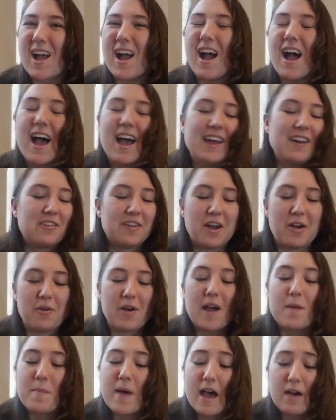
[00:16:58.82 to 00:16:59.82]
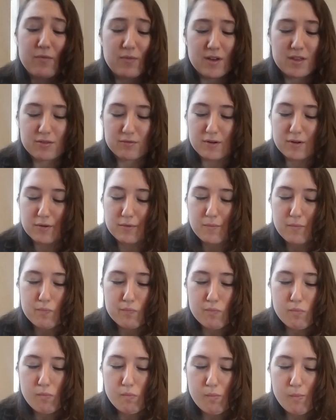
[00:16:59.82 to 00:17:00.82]
don't know. I'm halfway through.
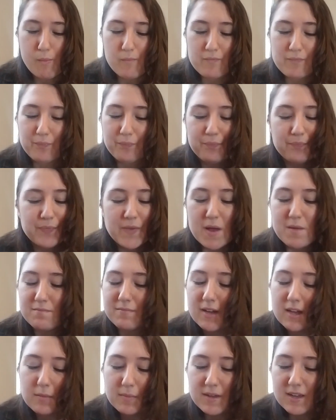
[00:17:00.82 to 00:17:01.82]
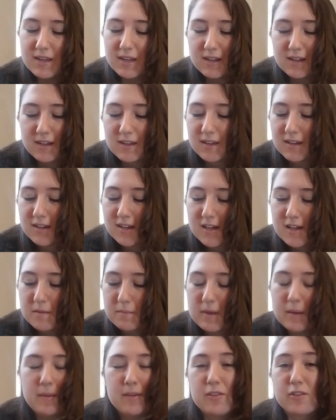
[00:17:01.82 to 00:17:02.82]
Maybe
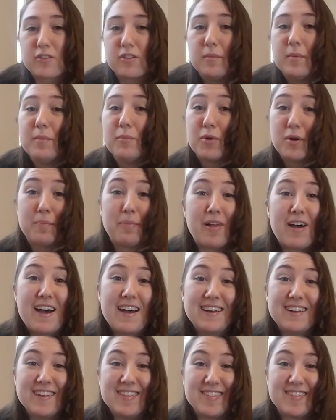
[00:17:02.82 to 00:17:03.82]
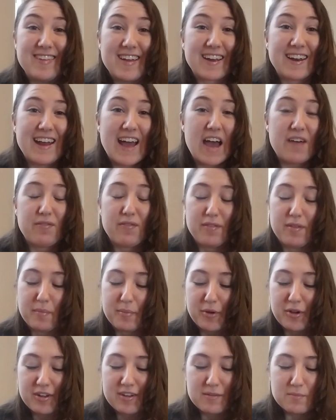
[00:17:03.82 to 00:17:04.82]
there's going to be more plot in the second half of the
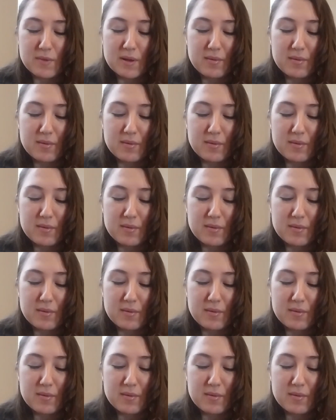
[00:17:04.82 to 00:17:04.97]
book. Maybe